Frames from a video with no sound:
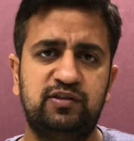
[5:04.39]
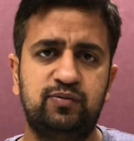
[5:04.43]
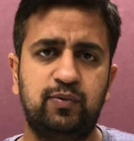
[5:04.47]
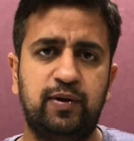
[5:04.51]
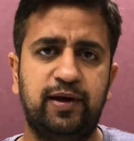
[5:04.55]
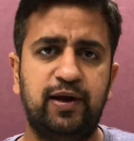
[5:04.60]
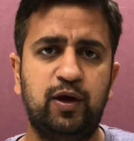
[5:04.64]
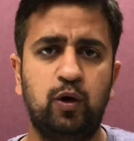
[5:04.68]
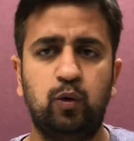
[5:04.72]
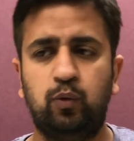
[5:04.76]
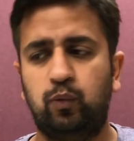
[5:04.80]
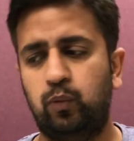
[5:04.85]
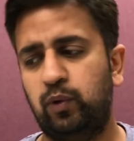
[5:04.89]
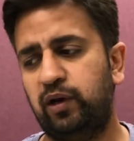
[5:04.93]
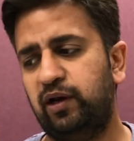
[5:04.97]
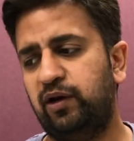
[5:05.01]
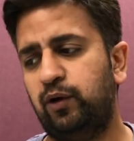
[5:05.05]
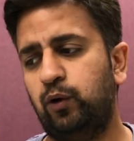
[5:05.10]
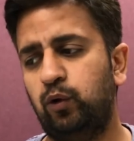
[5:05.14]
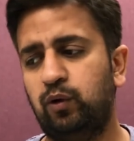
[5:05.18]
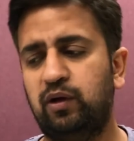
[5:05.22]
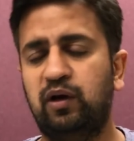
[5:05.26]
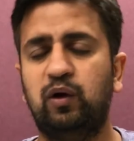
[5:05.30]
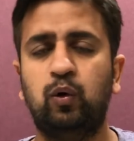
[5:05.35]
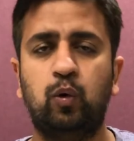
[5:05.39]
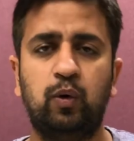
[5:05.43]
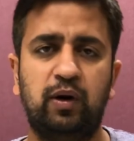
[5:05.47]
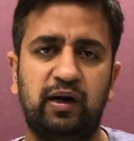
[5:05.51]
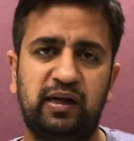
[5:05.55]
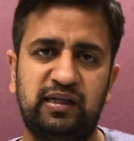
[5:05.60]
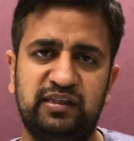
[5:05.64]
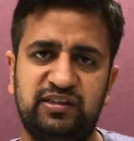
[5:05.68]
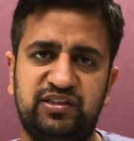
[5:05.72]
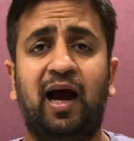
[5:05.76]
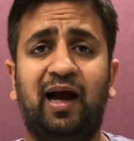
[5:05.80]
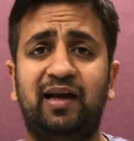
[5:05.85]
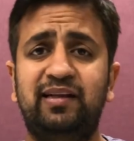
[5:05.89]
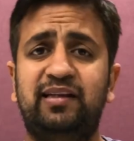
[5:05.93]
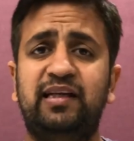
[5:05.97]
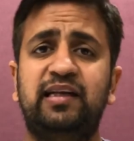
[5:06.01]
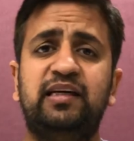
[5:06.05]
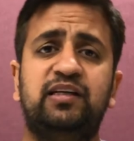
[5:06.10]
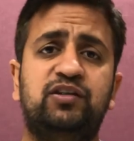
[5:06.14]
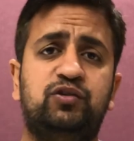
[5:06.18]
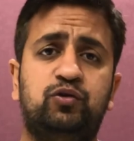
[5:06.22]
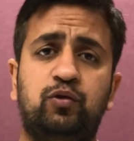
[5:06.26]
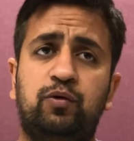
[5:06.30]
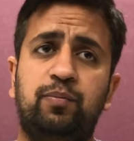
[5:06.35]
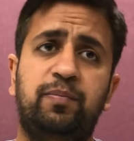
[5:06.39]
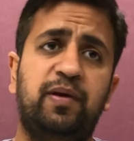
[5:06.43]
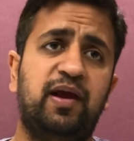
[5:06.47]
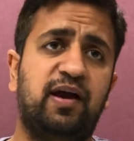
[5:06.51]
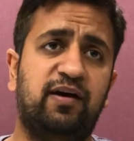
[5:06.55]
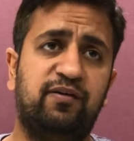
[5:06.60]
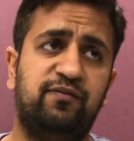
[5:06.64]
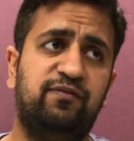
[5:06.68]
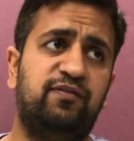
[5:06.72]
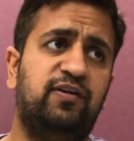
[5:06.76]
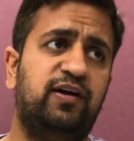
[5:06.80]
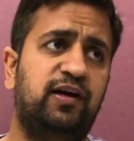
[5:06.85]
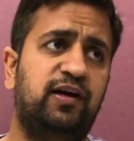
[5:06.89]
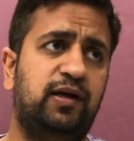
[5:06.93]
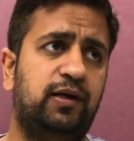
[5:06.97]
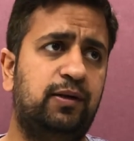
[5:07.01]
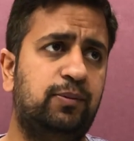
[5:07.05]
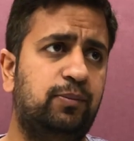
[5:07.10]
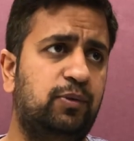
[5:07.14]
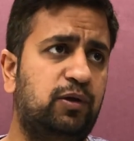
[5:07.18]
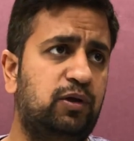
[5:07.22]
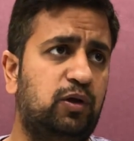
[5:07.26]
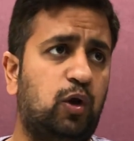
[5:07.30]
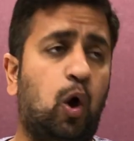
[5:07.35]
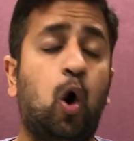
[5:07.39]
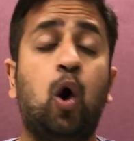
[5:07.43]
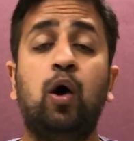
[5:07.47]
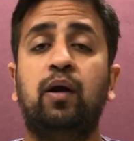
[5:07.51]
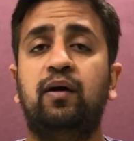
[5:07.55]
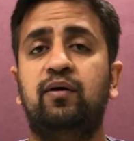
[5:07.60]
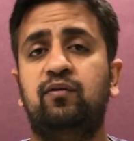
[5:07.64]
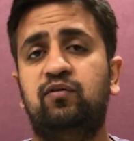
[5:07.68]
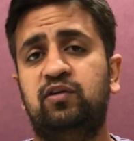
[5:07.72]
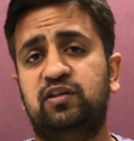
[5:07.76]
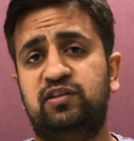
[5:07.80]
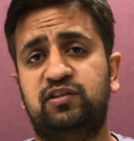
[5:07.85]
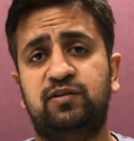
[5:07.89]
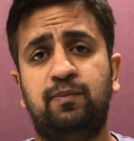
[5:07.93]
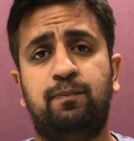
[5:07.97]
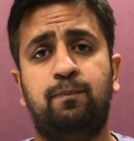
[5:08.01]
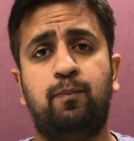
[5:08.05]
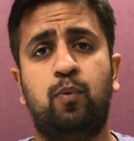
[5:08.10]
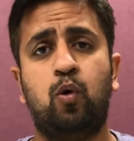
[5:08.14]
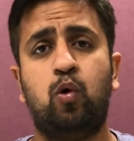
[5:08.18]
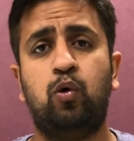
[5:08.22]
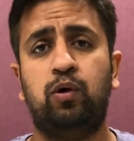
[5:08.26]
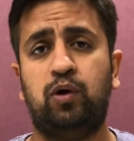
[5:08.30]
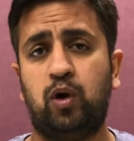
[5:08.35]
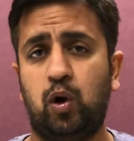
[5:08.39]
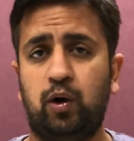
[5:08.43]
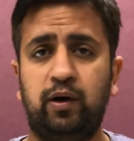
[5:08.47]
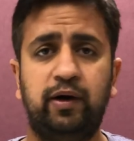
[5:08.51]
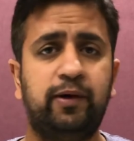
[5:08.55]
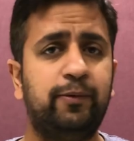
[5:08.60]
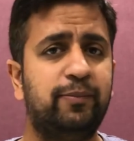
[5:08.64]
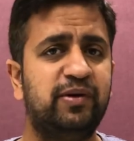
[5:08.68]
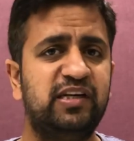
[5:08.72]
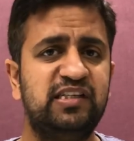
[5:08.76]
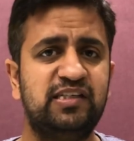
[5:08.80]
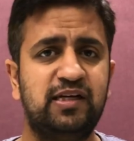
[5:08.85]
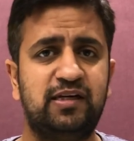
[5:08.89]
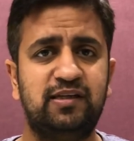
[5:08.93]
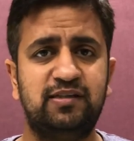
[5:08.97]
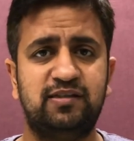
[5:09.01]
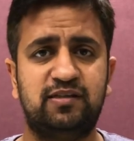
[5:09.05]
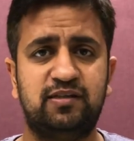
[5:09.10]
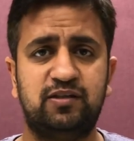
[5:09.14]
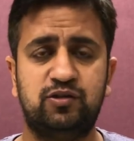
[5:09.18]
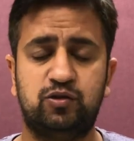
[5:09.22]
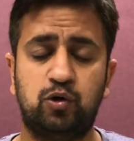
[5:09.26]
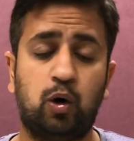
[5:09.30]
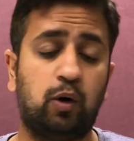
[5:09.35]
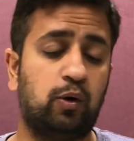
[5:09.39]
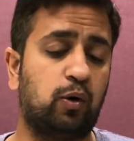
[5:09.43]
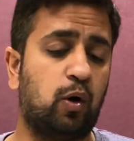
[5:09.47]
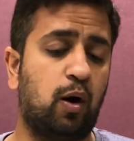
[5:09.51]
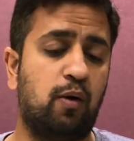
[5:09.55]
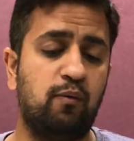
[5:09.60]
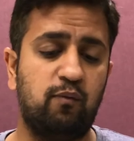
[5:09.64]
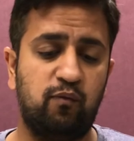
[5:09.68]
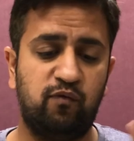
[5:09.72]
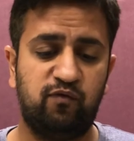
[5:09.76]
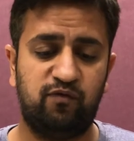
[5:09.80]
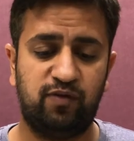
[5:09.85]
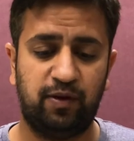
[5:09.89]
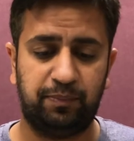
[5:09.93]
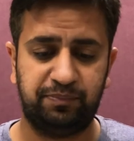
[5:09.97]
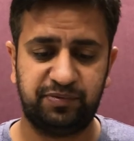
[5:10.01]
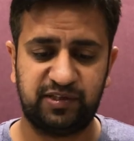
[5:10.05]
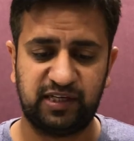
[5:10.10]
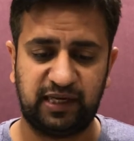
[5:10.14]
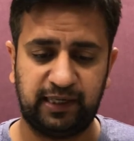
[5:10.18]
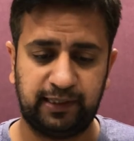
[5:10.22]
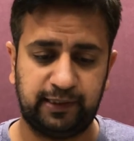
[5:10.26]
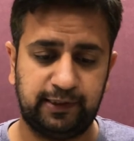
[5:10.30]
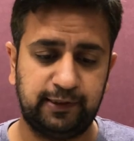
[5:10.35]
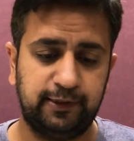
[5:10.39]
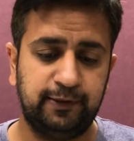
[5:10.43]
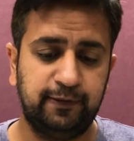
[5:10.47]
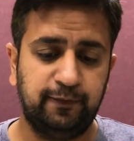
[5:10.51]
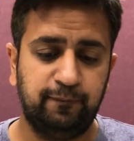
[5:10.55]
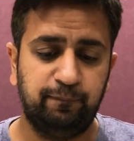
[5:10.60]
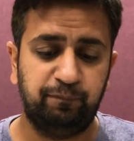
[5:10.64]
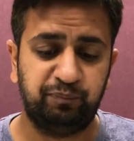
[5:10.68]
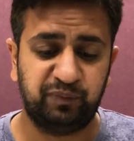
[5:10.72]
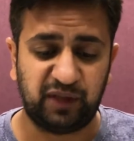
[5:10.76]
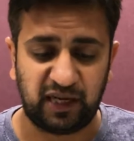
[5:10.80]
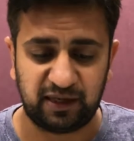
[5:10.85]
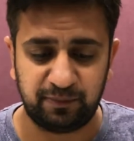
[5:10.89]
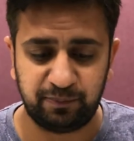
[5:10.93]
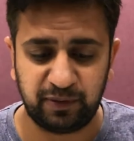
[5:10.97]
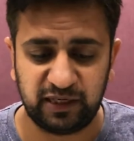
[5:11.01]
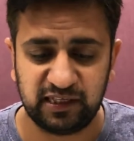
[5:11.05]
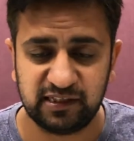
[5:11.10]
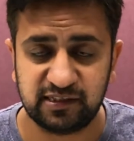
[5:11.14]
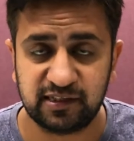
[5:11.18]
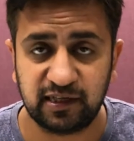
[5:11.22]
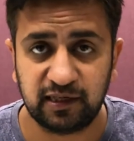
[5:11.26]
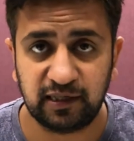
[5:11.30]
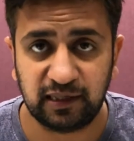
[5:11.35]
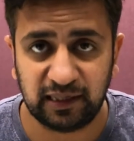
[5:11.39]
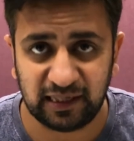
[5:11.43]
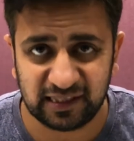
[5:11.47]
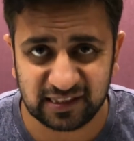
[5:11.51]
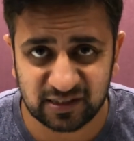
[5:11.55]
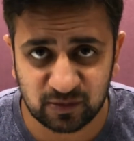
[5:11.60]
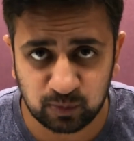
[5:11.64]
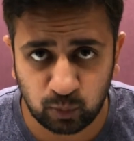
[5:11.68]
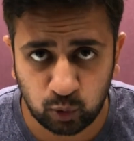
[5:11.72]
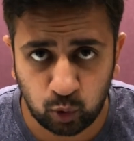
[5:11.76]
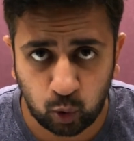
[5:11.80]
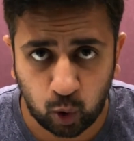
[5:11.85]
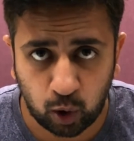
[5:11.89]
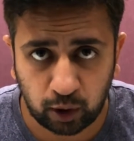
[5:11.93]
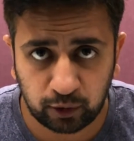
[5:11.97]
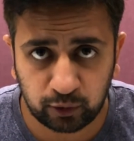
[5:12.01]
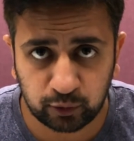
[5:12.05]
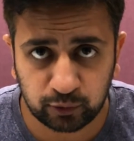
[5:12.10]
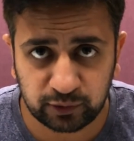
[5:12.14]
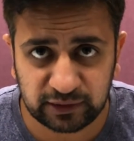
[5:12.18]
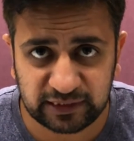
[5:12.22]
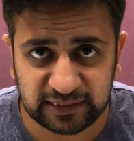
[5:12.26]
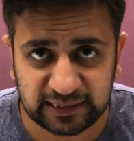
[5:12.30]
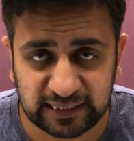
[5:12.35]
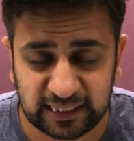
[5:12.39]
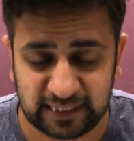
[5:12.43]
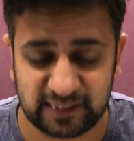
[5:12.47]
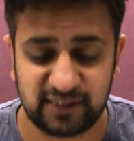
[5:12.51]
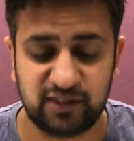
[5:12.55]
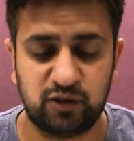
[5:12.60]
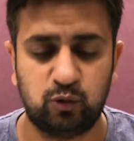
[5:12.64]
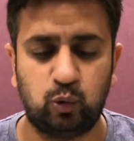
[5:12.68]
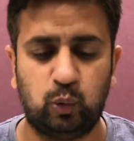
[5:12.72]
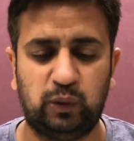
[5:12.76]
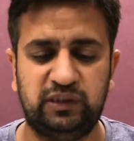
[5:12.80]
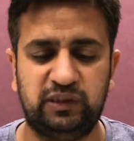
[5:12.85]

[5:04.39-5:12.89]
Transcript: this video where you can go ahead and I think it should be available on our support.dbagenesis.com website. That being said, let's move on to the next